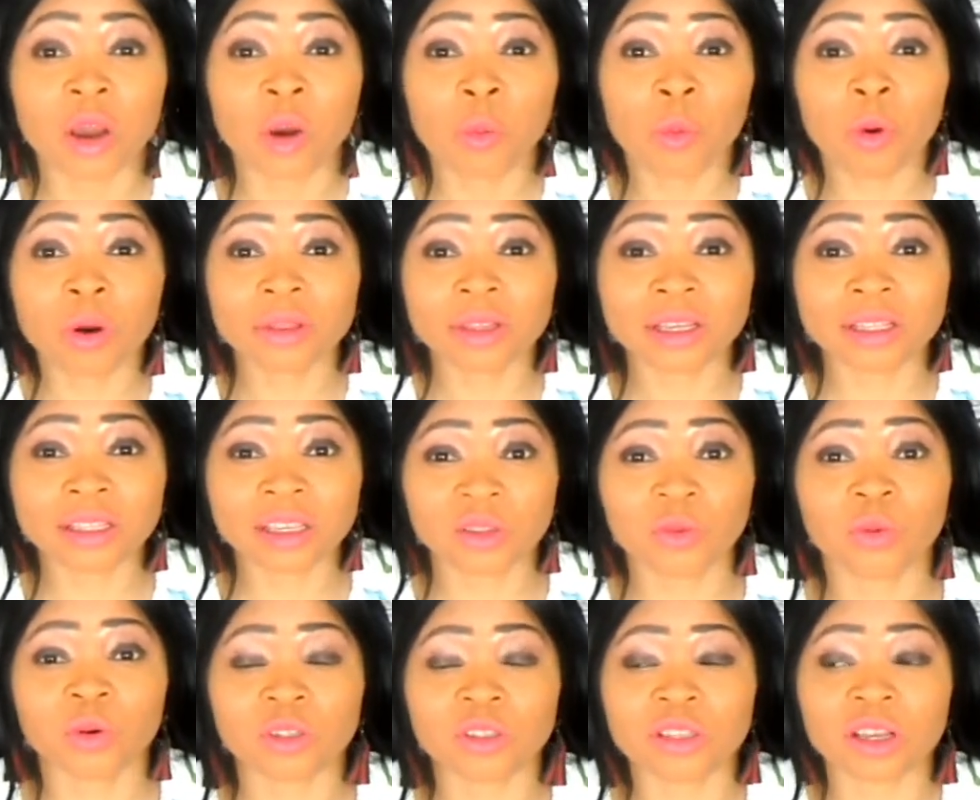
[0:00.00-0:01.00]
What they did
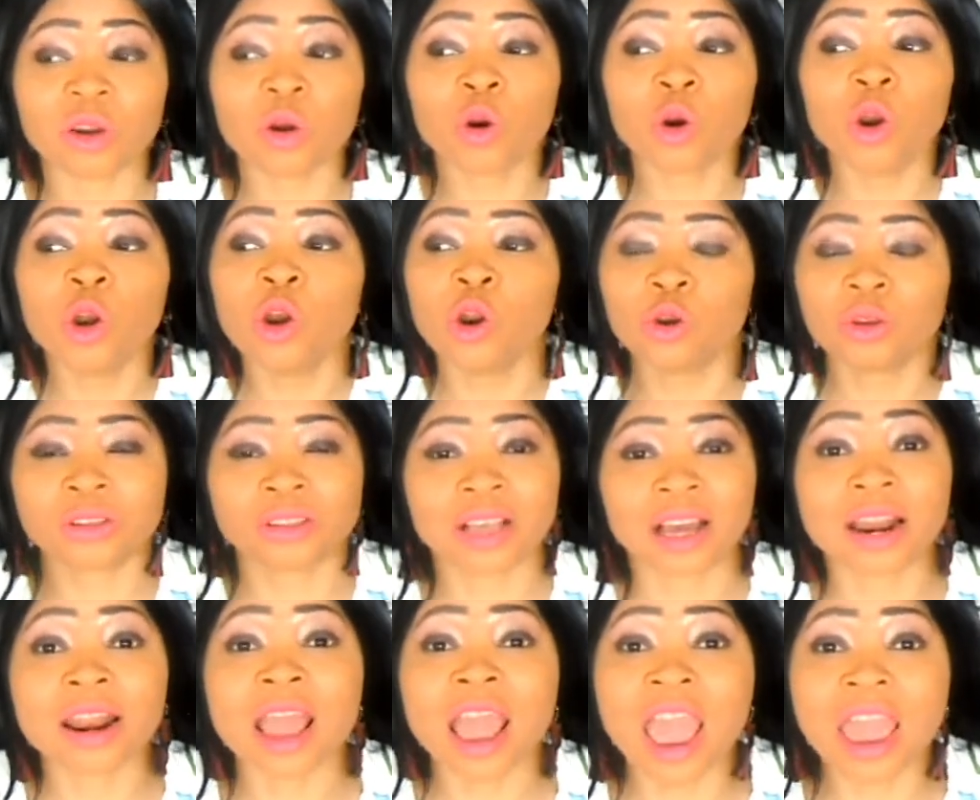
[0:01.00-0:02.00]
was they closed
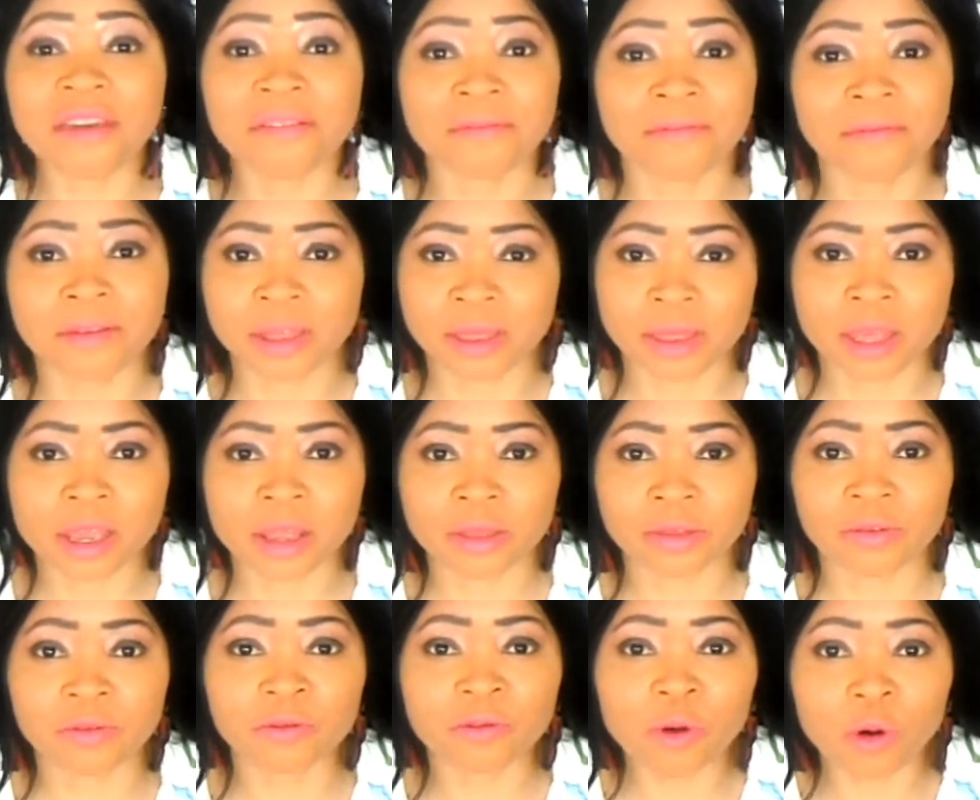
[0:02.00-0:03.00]
down everything
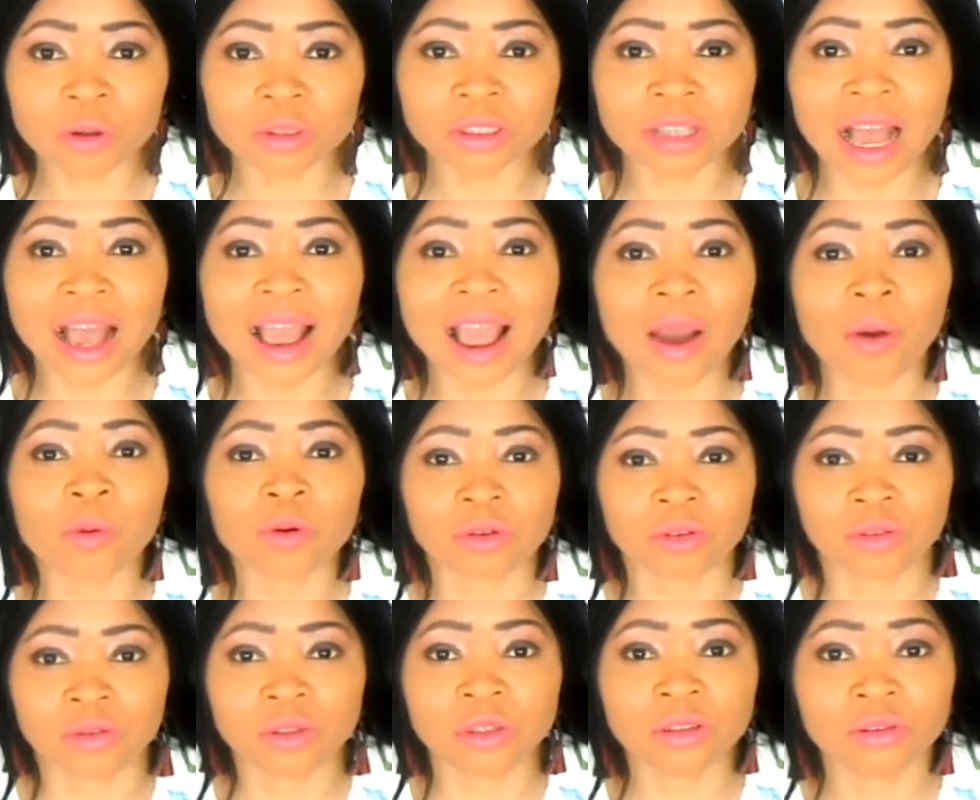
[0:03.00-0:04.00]
first. I
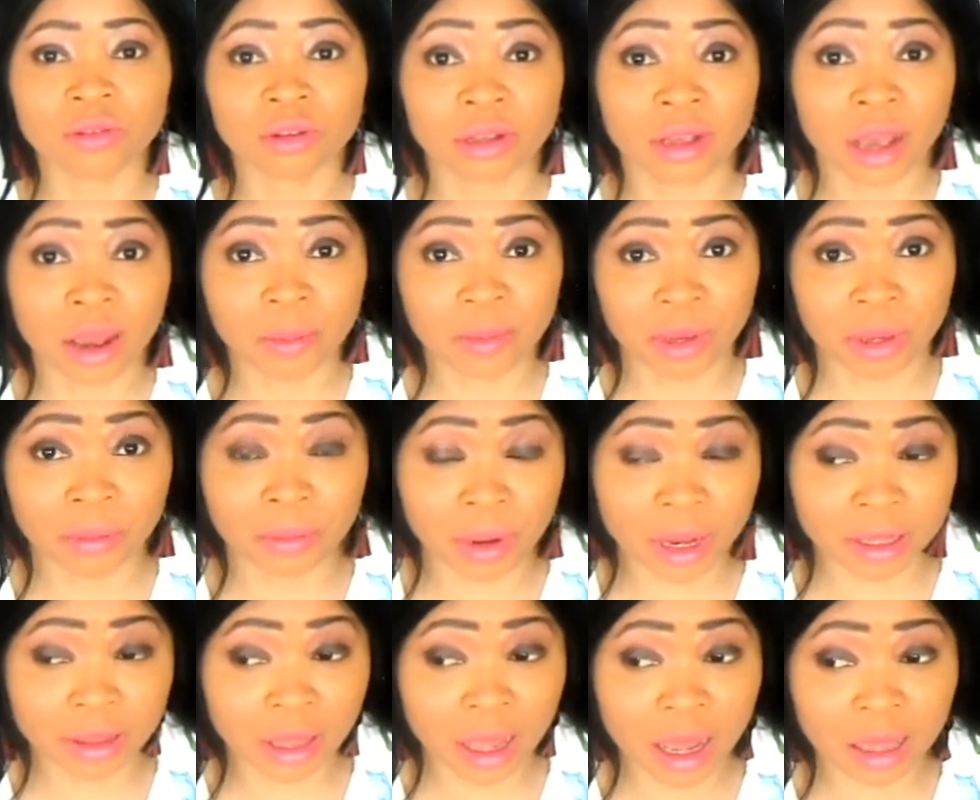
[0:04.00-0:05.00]
was really, really happy
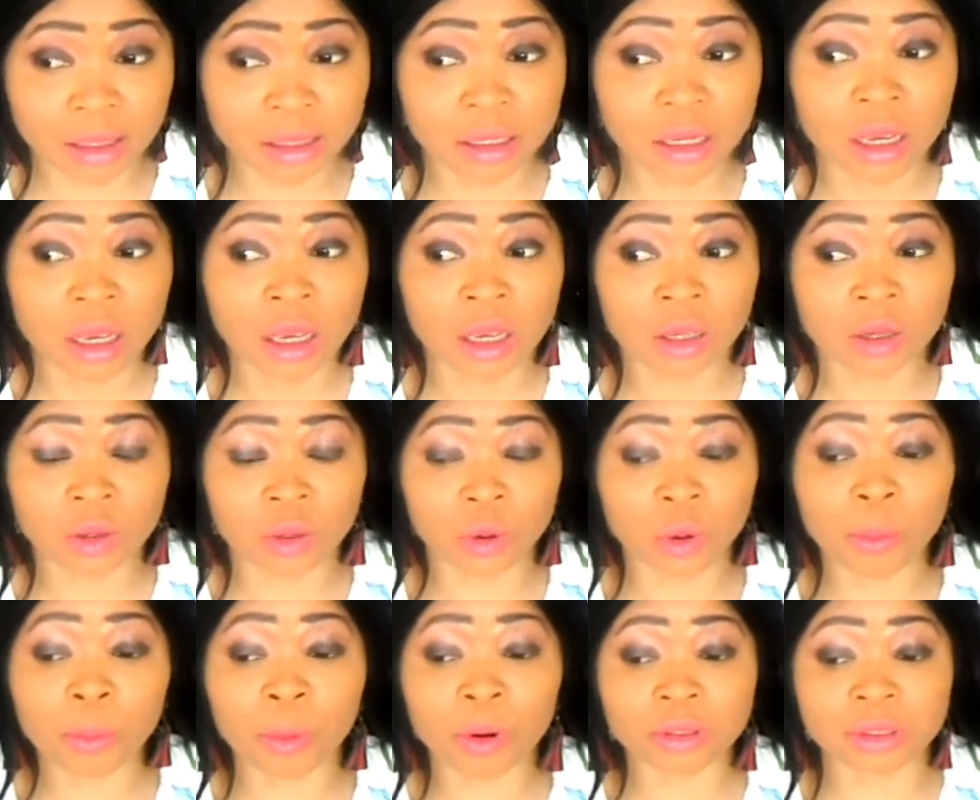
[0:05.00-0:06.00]
about that, you know,
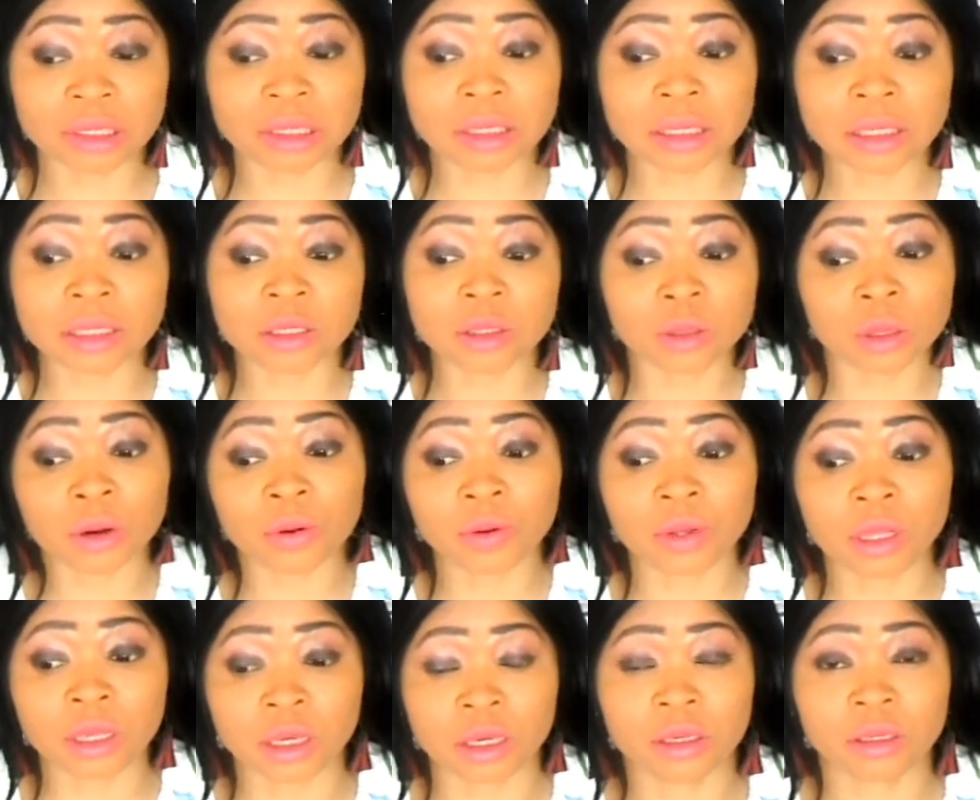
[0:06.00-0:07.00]
but it is not
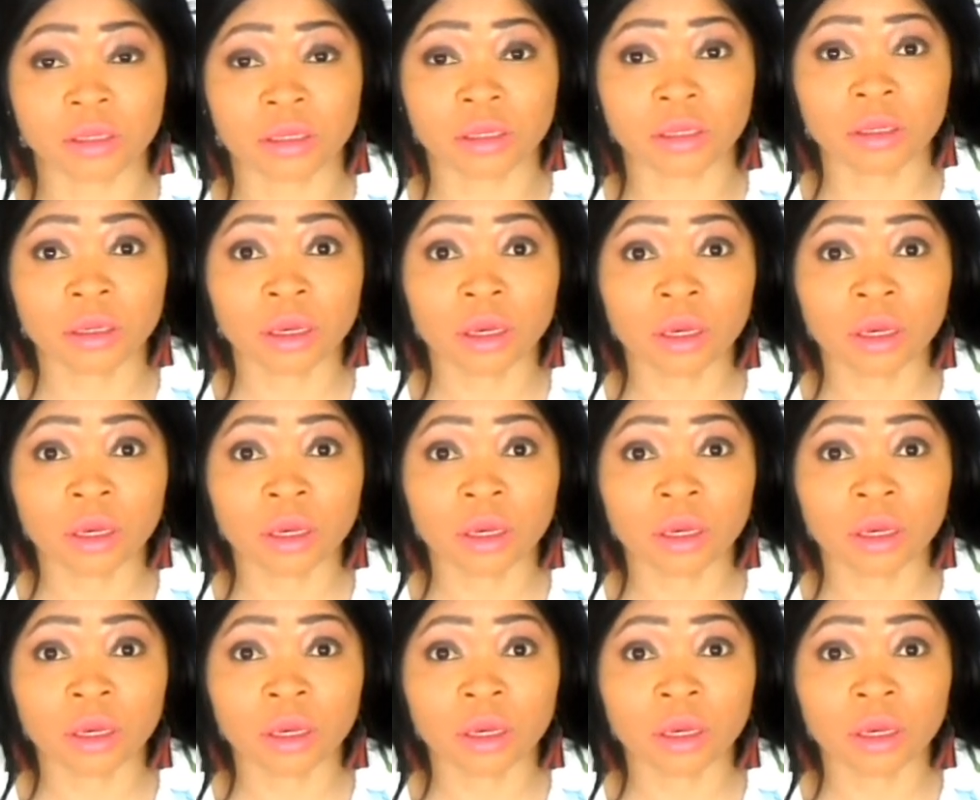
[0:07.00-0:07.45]
really easy,